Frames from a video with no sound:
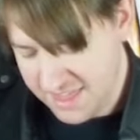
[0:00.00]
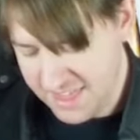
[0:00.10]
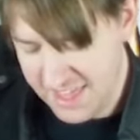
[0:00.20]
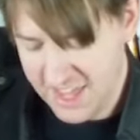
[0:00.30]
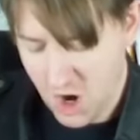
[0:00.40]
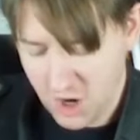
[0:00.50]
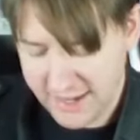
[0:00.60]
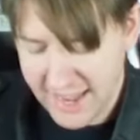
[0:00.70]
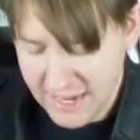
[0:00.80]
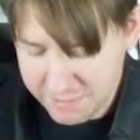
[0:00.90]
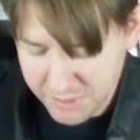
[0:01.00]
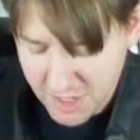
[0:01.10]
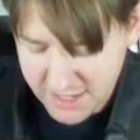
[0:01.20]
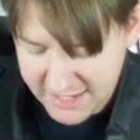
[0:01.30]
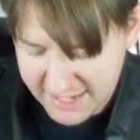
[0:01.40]
the arcade
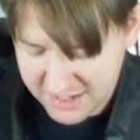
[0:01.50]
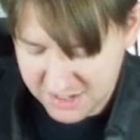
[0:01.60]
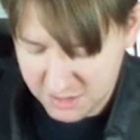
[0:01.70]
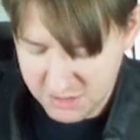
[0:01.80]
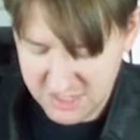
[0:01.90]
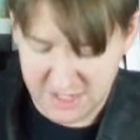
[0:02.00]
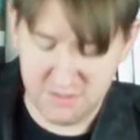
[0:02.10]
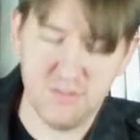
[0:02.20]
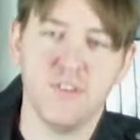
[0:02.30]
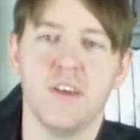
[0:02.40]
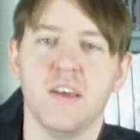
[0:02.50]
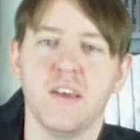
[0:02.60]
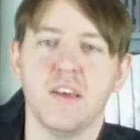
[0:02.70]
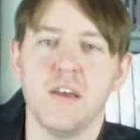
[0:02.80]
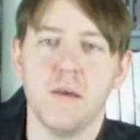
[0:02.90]
block exclusive
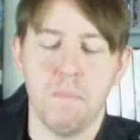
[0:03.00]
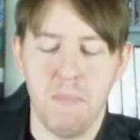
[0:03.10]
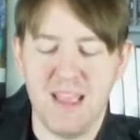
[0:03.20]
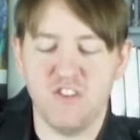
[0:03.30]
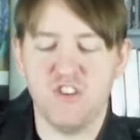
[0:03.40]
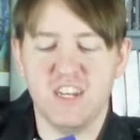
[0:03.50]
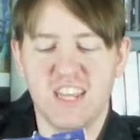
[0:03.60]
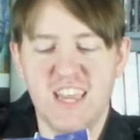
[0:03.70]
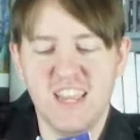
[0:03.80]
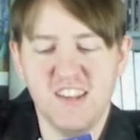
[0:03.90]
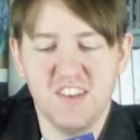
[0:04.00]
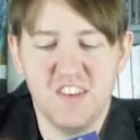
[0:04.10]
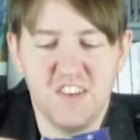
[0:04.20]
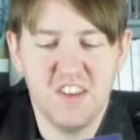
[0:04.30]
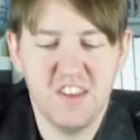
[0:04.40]
mansion
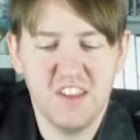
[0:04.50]
keys.